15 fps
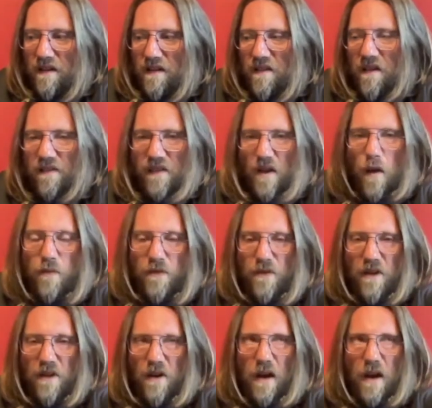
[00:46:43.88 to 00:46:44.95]
not obvious.
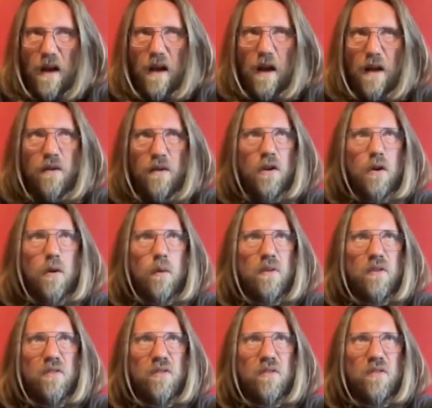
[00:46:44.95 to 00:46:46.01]
I don't know.
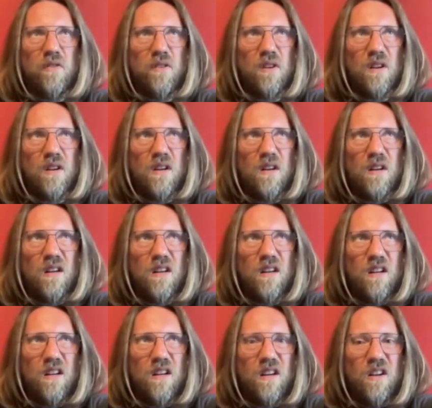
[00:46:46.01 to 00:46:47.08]
It's just,
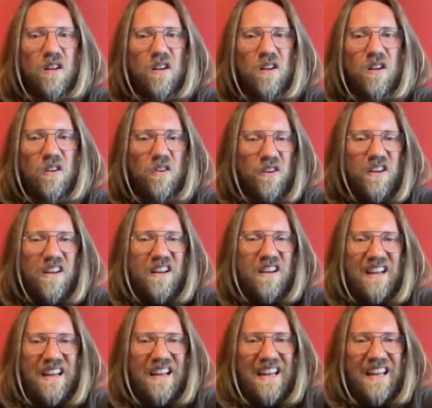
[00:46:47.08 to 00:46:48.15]
look,
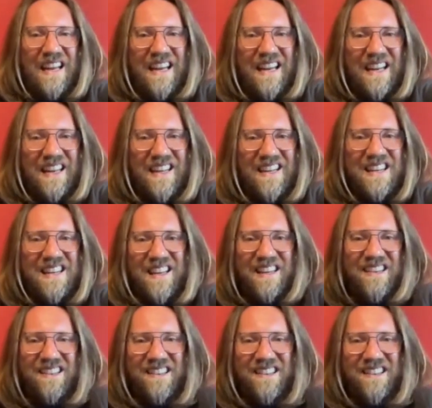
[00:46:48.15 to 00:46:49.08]
there